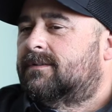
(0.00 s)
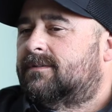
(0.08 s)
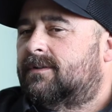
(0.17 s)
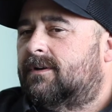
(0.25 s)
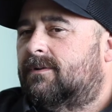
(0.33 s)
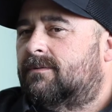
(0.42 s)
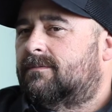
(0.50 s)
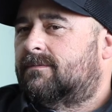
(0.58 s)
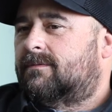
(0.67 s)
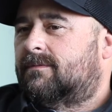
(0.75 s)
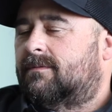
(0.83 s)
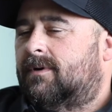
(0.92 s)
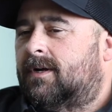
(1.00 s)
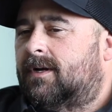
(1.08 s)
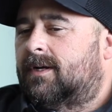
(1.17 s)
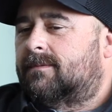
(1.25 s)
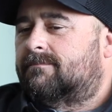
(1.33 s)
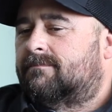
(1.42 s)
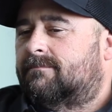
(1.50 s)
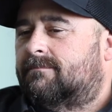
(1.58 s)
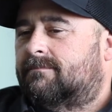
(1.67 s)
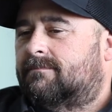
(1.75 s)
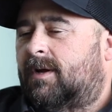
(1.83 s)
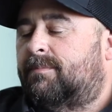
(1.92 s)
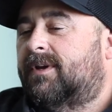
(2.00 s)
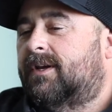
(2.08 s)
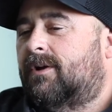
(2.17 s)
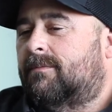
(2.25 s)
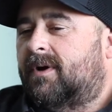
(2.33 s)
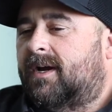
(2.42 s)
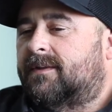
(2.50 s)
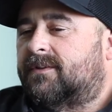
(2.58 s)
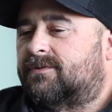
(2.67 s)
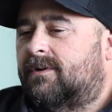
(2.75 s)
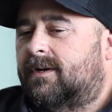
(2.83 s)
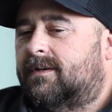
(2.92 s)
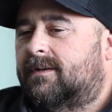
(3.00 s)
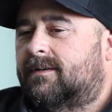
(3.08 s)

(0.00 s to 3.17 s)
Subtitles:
So I plan on buying the truck.